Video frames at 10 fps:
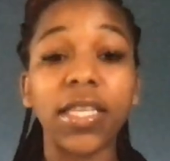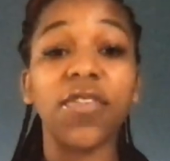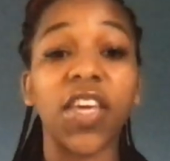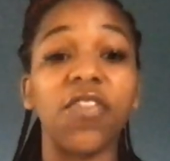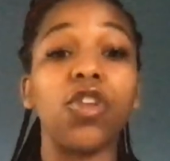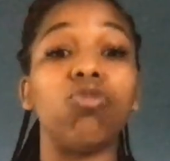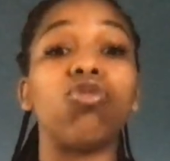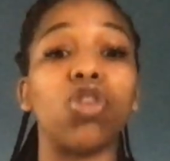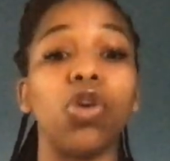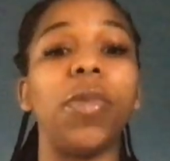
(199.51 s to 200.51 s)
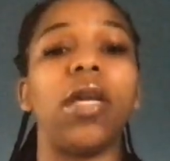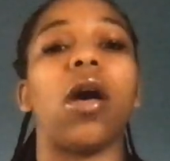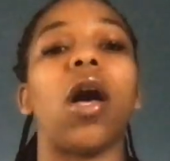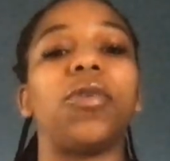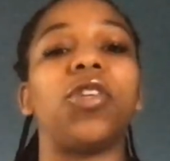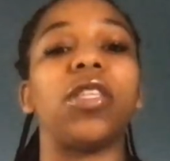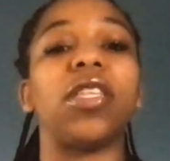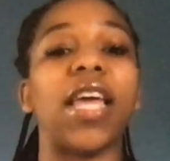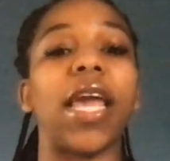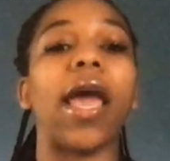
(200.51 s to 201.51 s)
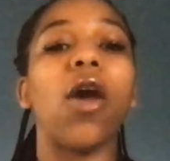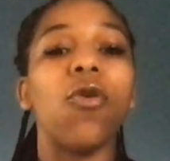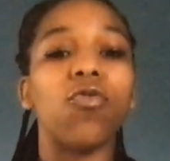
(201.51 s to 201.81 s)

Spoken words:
they've given you so many options, they